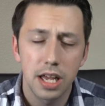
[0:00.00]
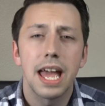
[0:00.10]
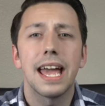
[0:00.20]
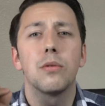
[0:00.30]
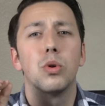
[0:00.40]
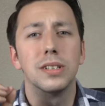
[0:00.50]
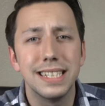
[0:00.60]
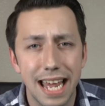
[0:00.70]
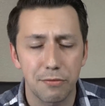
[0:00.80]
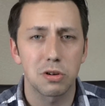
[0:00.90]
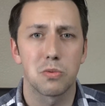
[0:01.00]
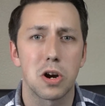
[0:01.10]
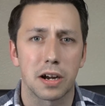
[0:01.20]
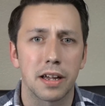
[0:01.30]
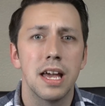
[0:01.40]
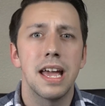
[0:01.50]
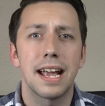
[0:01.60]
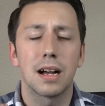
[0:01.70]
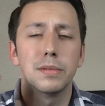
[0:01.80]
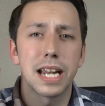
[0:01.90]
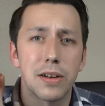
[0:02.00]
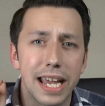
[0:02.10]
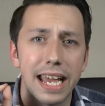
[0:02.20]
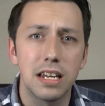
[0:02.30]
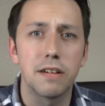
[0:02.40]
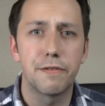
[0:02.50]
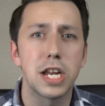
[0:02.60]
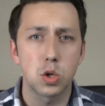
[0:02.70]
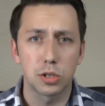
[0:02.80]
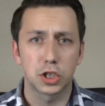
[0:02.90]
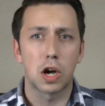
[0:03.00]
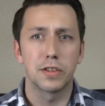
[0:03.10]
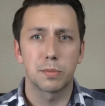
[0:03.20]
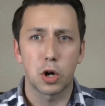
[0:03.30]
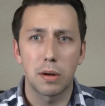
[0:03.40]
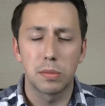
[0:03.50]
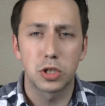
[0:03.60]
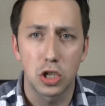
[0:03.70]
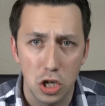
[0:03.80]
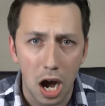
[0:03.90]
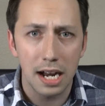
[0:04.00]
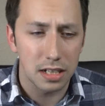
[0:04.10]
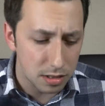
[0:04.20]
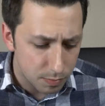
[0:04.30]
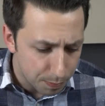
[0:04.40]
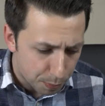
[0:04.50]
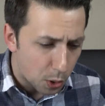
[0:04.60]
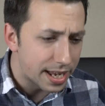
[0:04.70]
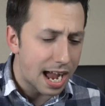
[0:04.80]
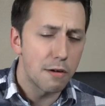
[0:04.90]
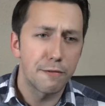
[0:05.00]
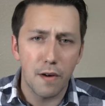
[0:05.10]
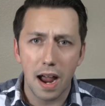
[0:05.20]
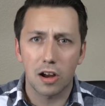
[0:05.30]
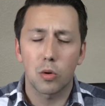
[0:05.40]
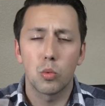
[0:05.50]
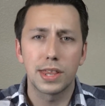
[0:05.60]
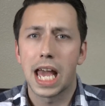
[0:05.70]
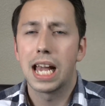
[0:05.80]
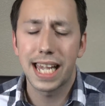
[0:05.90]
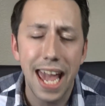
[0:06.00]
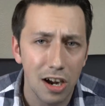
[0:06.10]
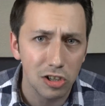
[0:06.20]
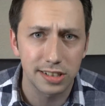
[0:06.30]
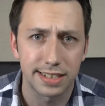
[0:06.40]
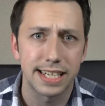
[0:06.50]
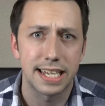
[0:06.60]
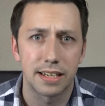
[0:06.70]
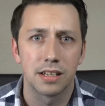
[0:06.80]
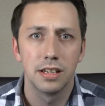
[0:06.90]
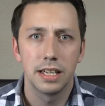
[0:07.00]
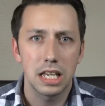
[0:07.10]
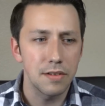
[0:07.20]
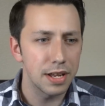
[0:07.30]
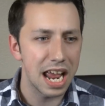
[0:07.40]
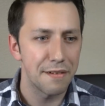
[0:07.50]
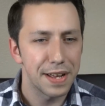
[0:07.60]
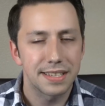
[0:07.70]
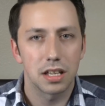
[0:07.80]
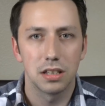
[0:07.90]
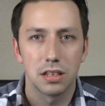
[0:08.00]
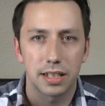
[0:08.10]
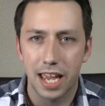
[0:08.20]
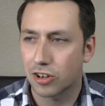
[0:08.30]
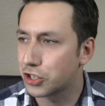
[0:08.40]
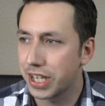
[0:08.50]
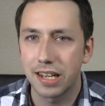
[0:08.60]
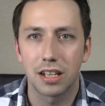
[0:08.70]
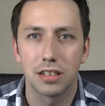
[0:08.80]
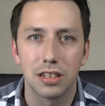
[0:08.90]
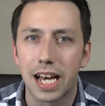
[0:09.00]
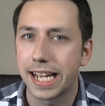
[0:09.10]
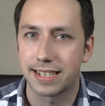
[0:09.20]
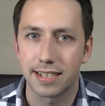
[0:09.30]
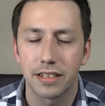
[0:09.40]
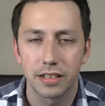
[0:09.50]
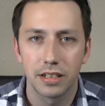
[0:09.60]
It will never work. It comes down to individuals solving the problems, not putting out fire with kerosene. Even if it's kerosene light,